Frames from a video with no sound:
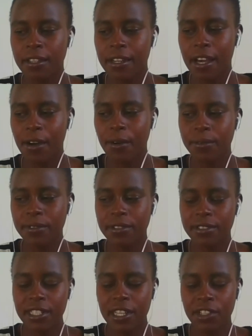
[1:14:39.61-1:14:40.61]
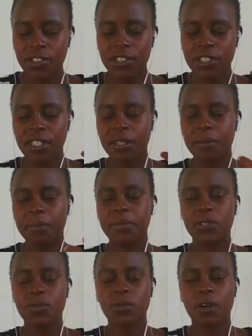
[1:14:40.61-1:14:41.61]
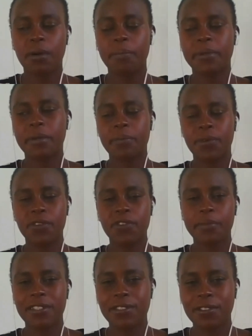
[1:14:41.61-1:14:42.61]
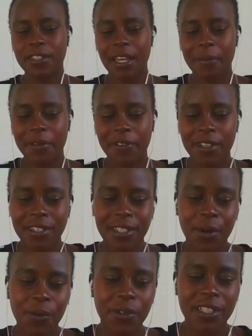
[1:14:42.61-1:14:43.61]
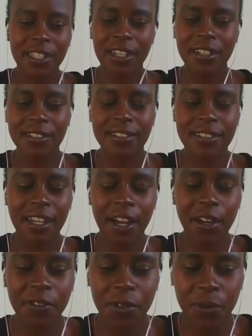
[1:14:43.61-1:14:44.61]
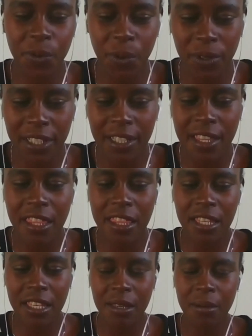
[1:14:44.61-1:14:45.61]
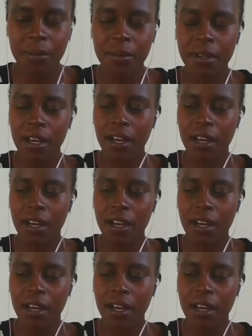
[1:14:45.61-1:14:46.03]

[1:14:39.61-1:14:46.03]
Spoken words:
Now, DHT and BitSwap improvements on the IPFS network is kind of a rolling theme